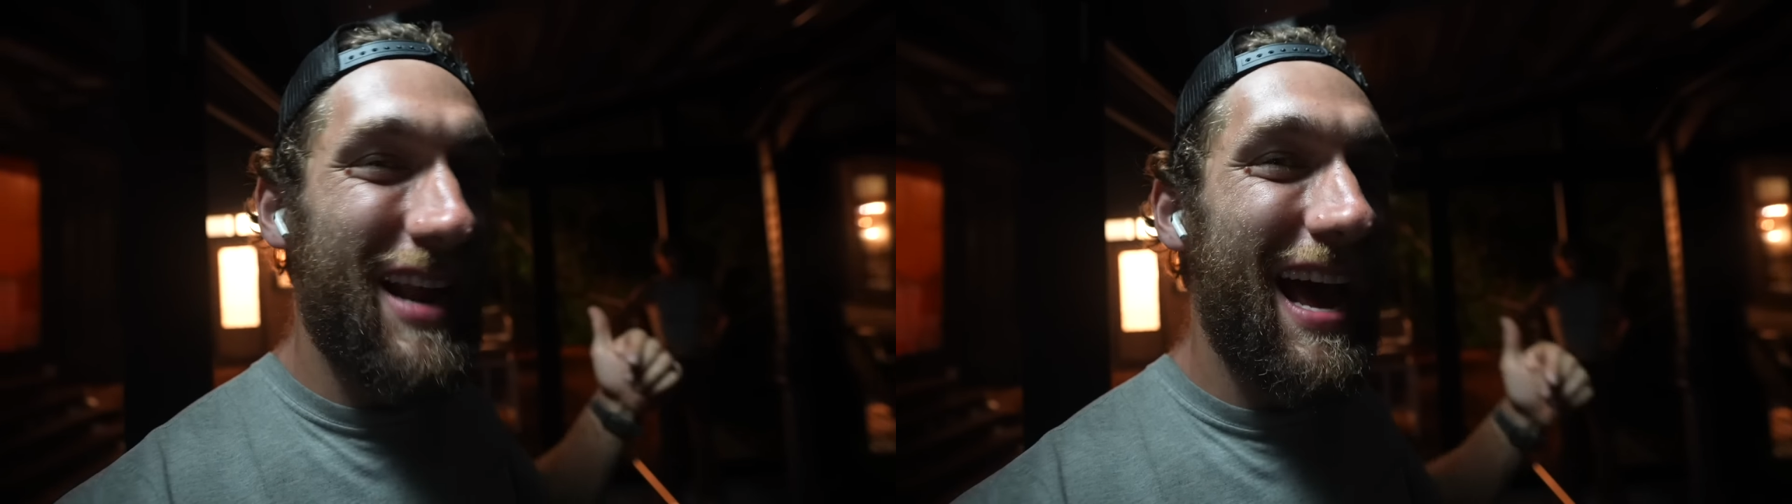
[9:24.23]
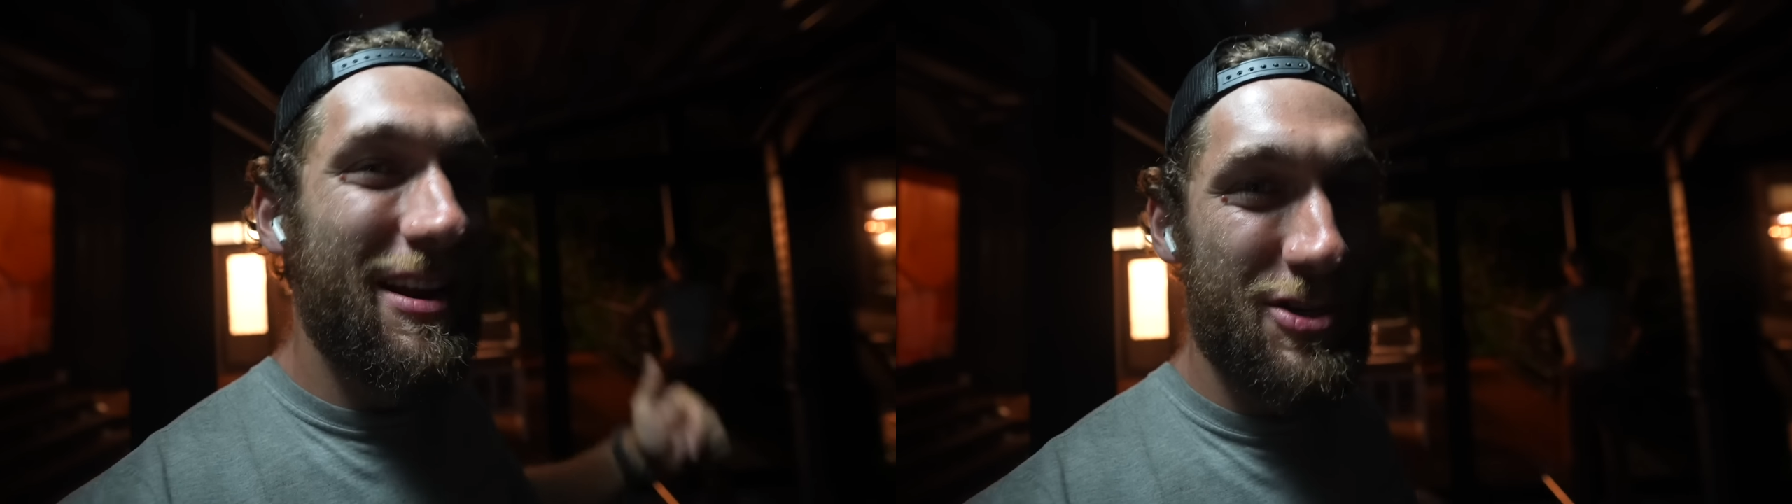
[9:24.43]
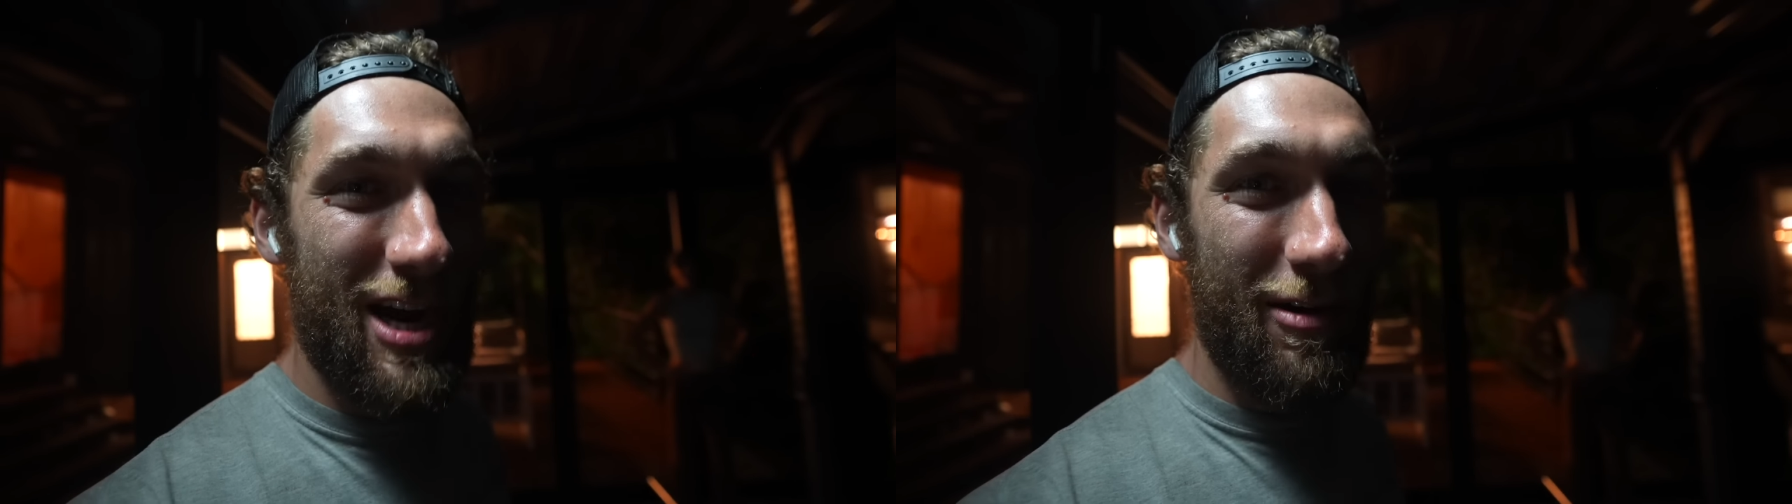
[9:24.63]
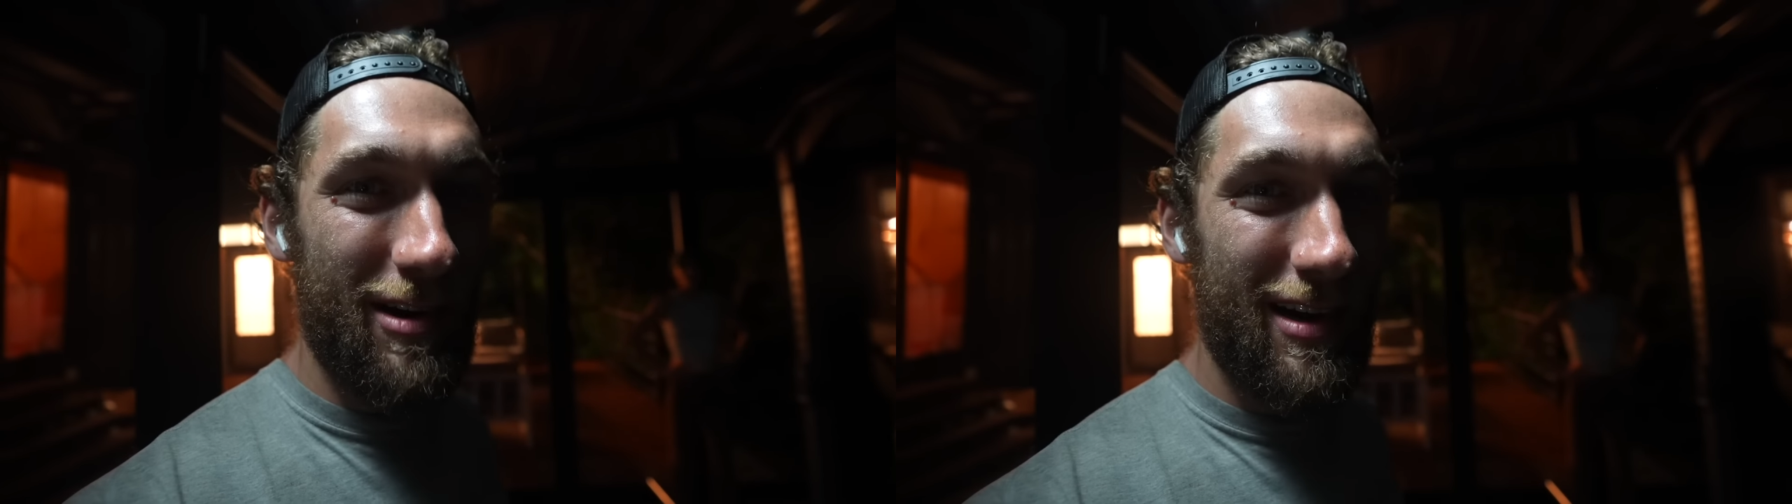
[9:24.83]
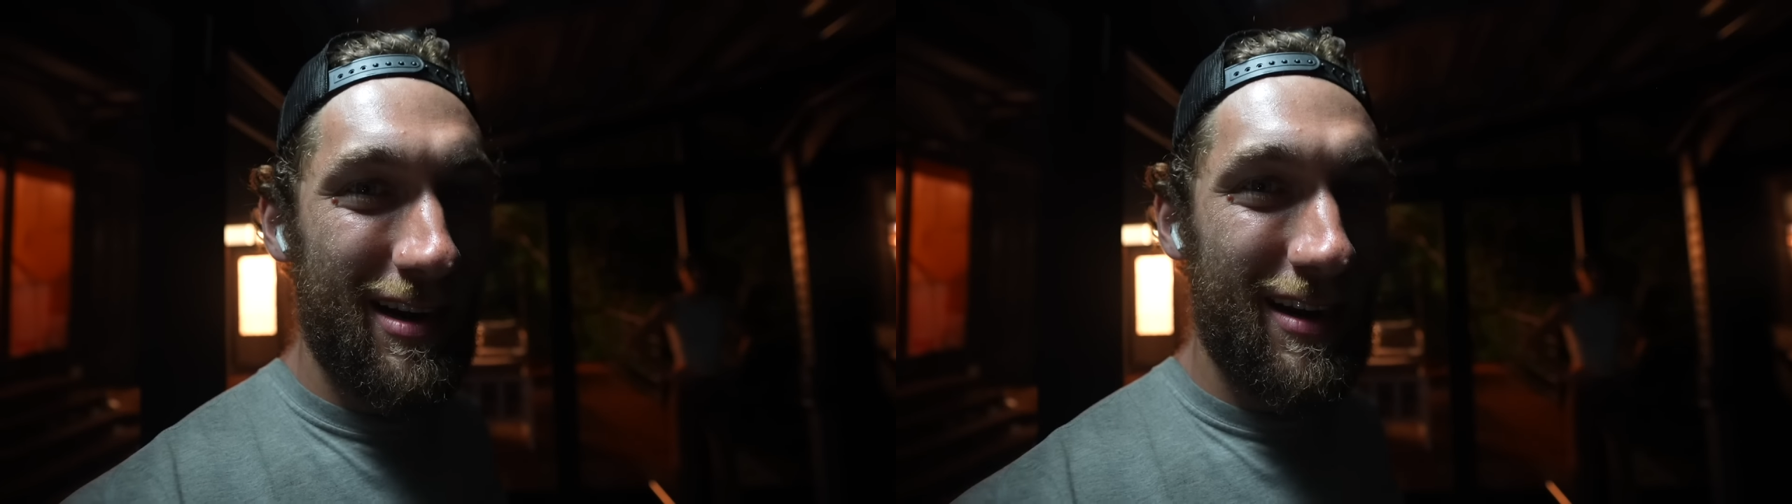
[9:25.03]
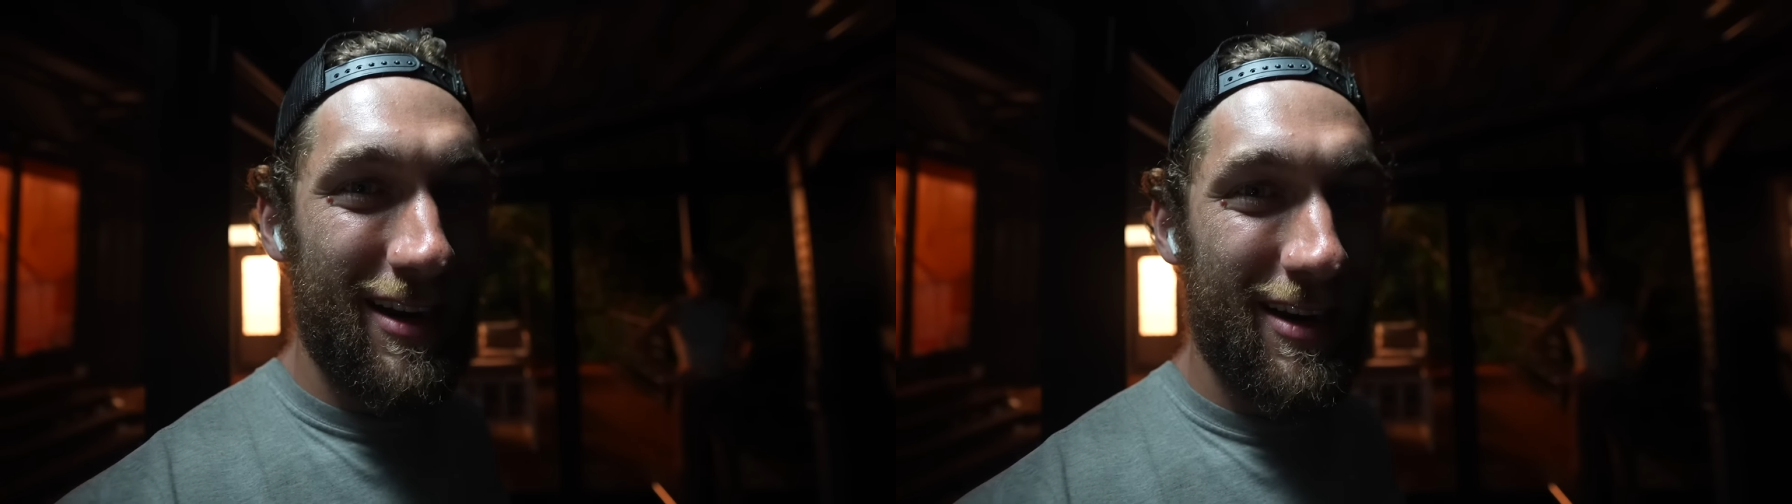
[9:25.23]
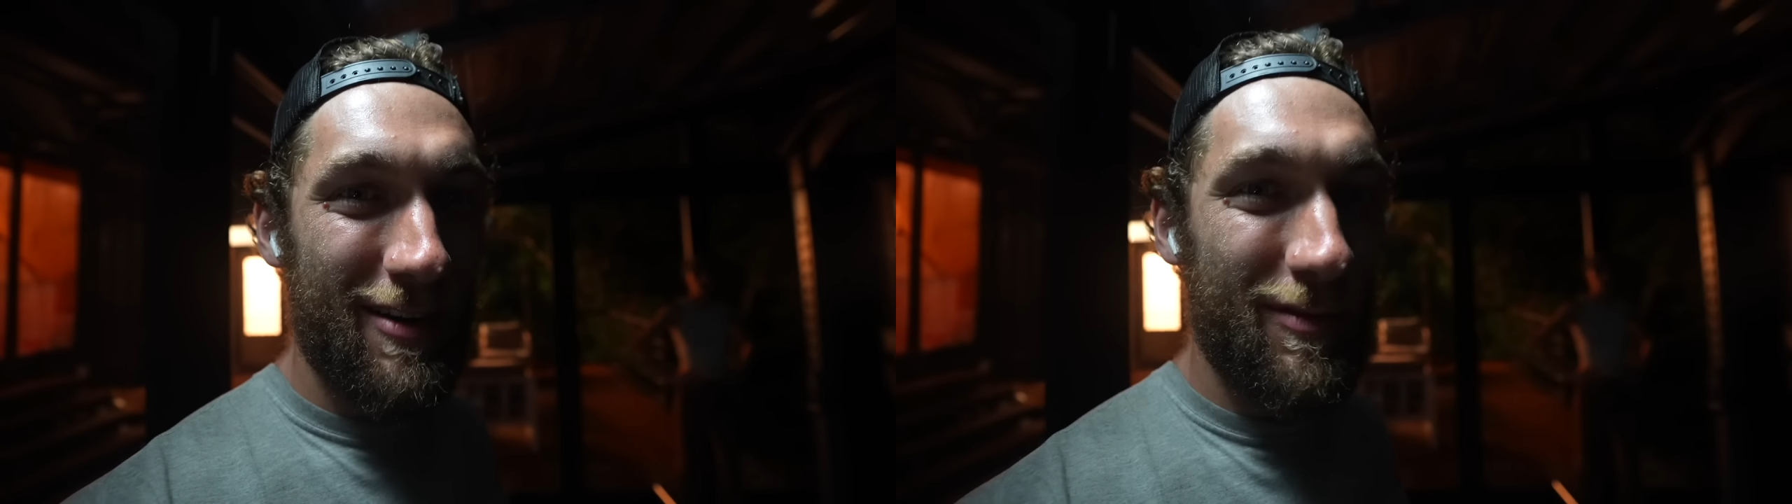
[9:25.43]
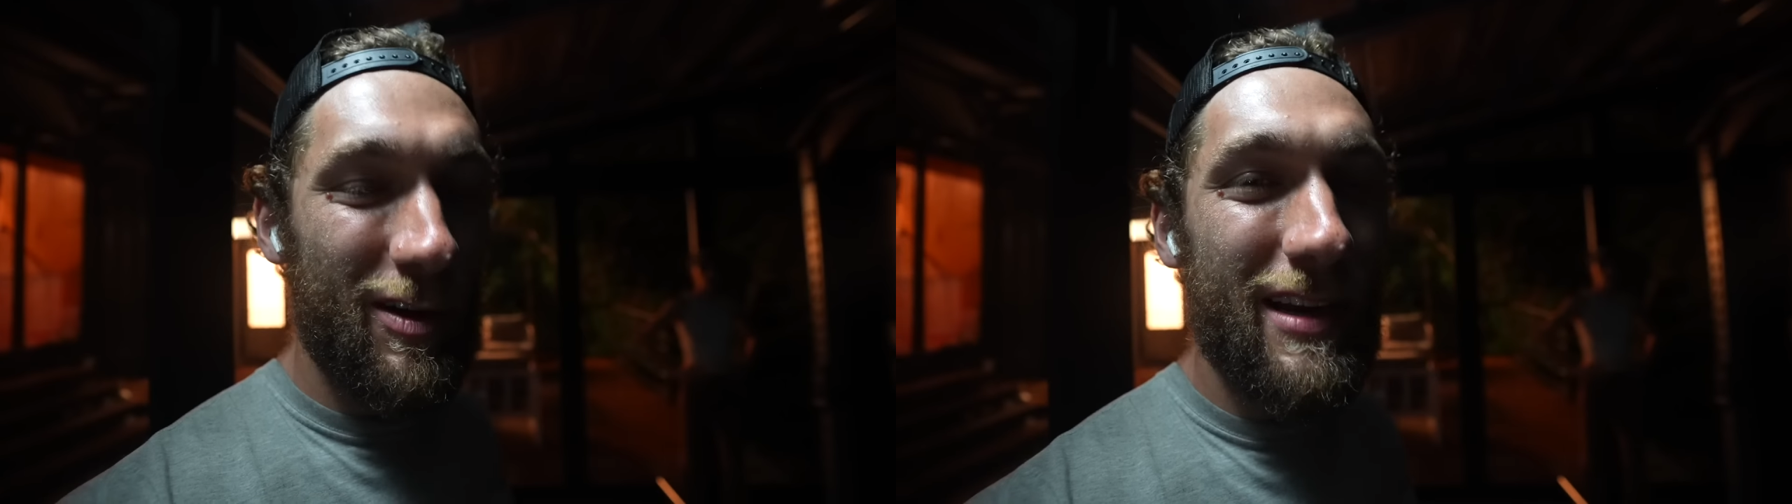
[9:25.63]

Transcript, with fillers: had a shower for